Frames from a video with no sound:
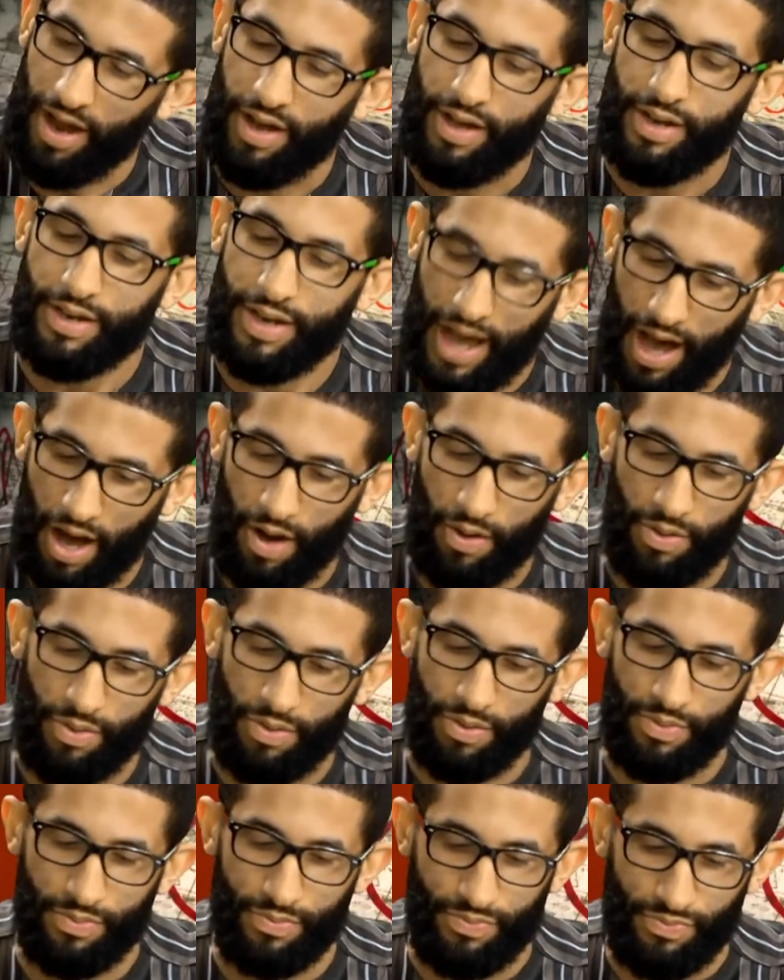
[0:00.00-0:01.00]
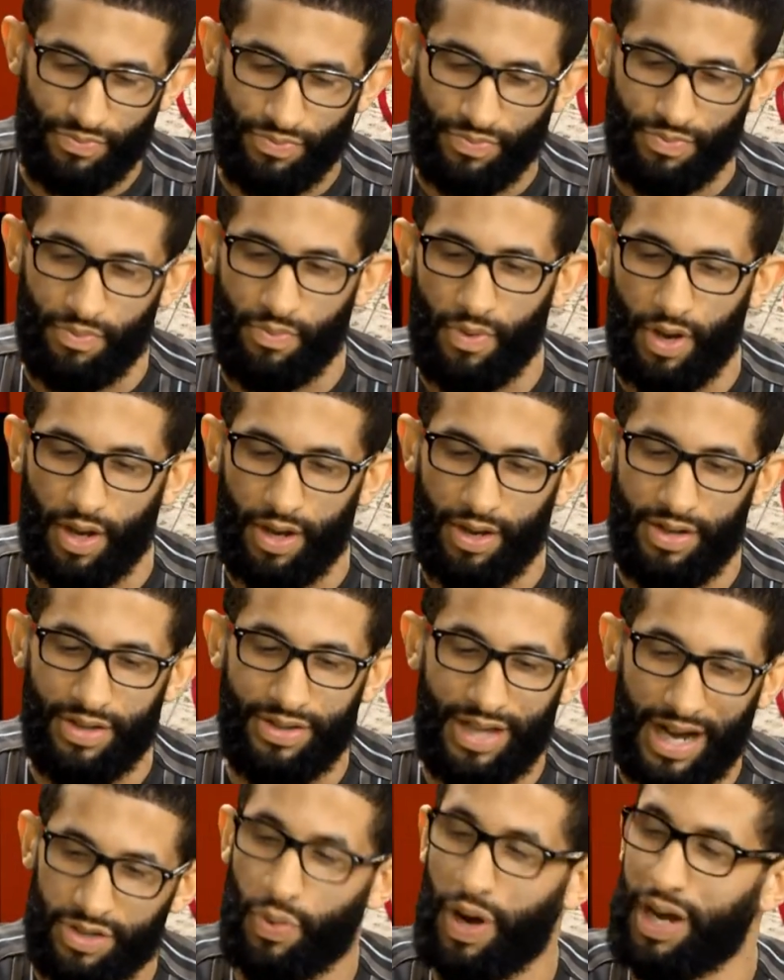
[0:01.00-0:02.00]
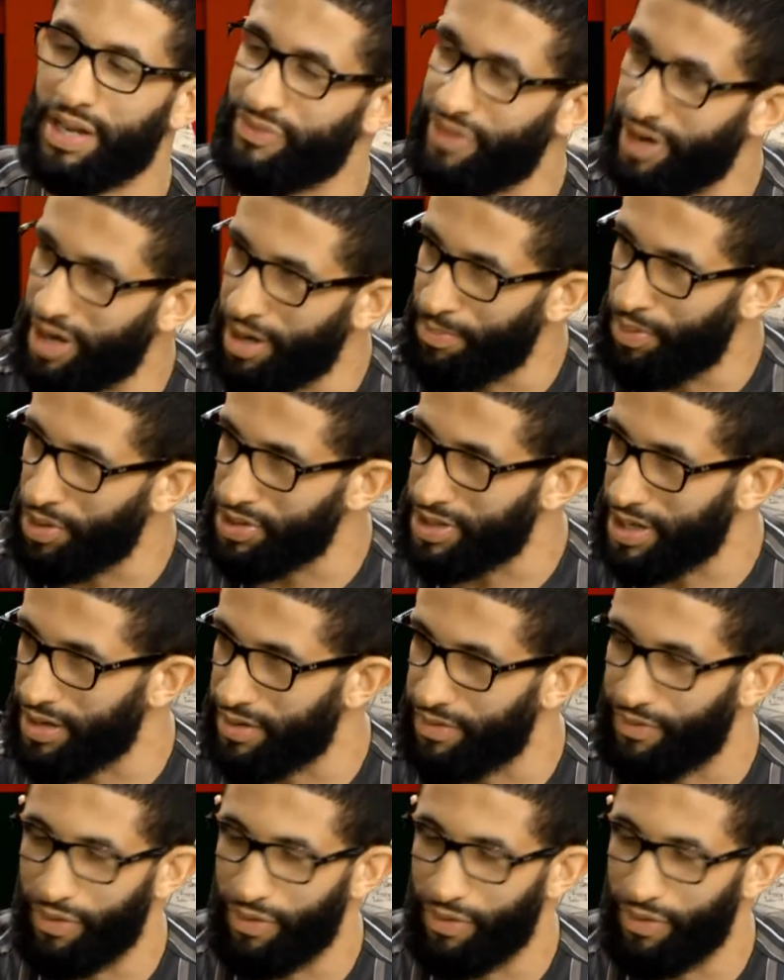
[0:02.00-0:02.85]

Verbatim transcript: Now, that's why it's very important mm.